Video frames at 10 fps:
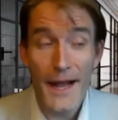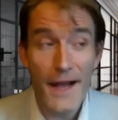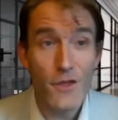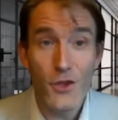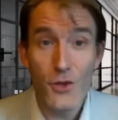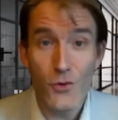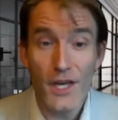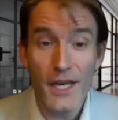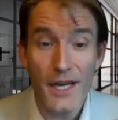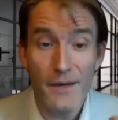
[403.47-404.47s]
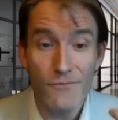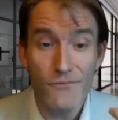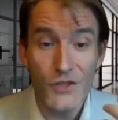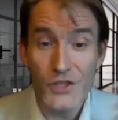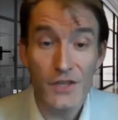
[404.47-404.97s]
And 3,
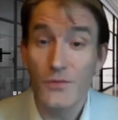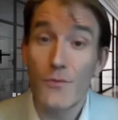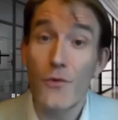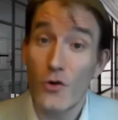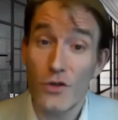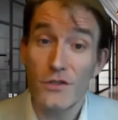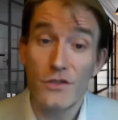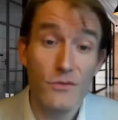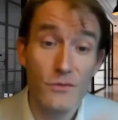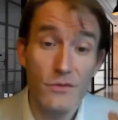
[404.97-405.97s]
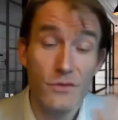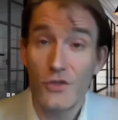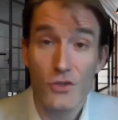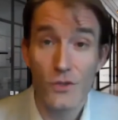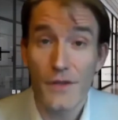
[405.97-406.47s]
discuss with brokers to
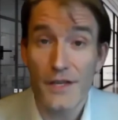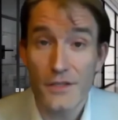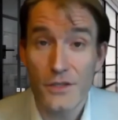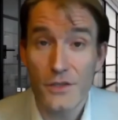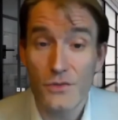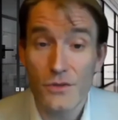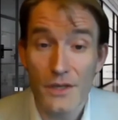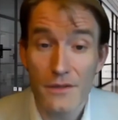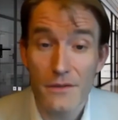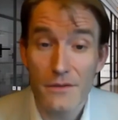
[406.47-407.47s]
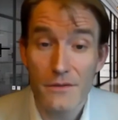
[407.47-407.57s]
ensure that you can